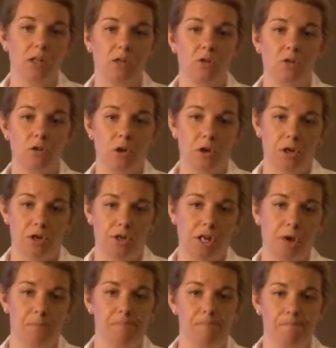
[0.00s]
to go to your
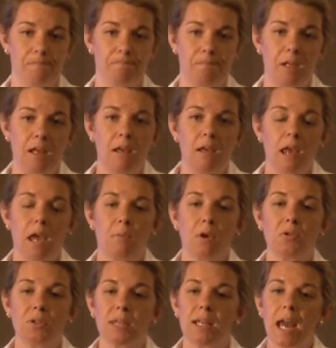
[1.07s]
toe. And
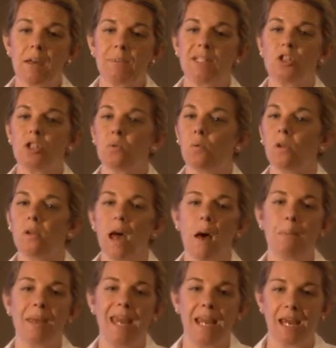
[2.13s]
most of the times it just will
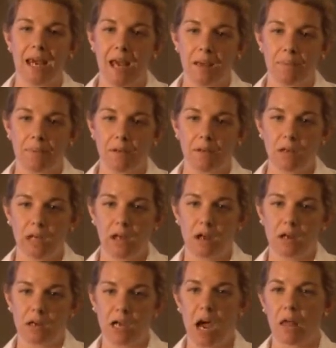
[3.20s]
not pick up
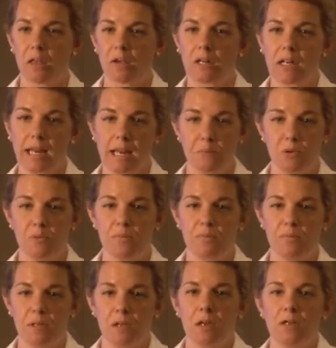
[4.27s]
on a colored enamel,
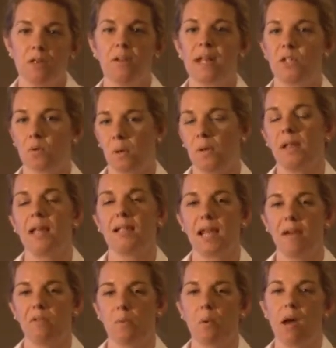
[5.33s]
so that's why we like to
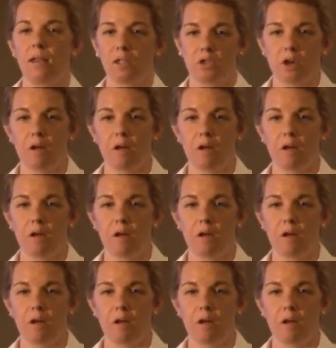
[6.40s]
have the polish